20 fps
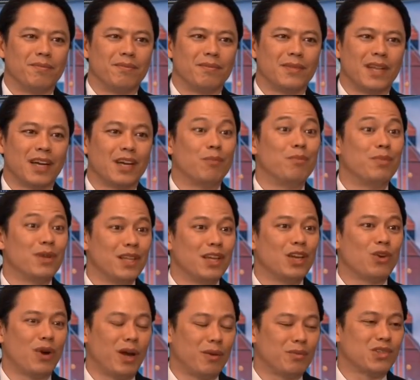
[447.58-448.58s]
like a Billy
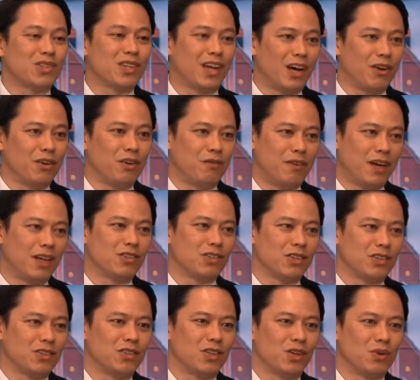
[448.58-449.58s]
Graham-style
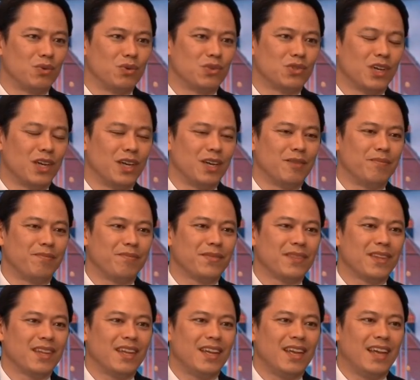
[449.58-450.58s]
evangelistic crusade.
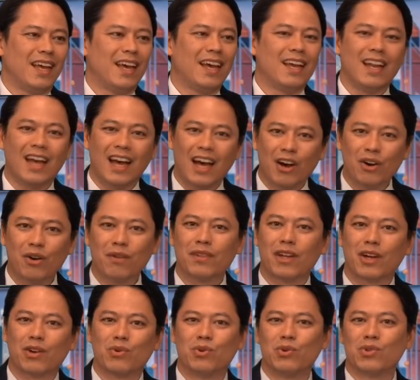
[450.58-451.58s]
And out of
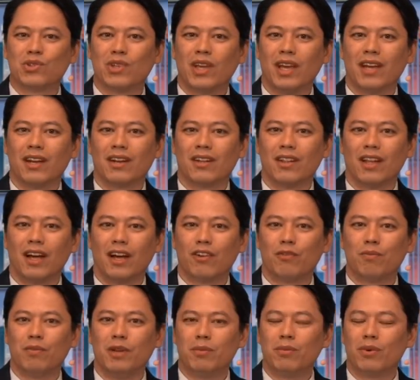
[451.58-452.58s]
that crusade, a lot
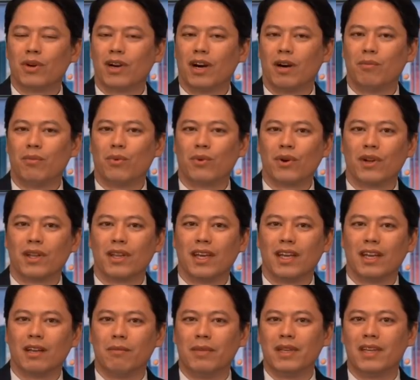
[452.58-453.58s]
of people got born
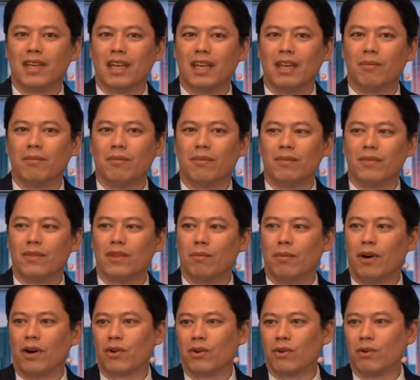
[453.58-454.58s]
again and became the
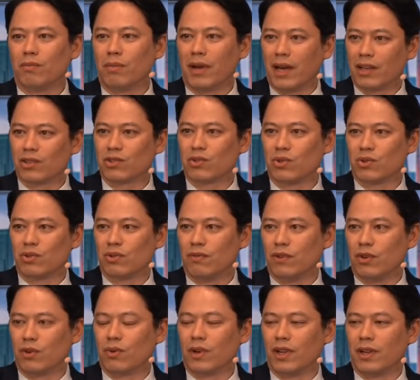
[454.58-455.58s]
modern pastors of
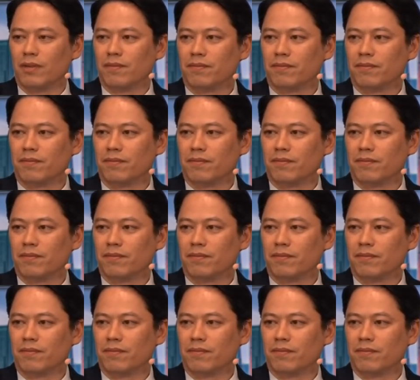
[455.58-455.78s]
Ukraine.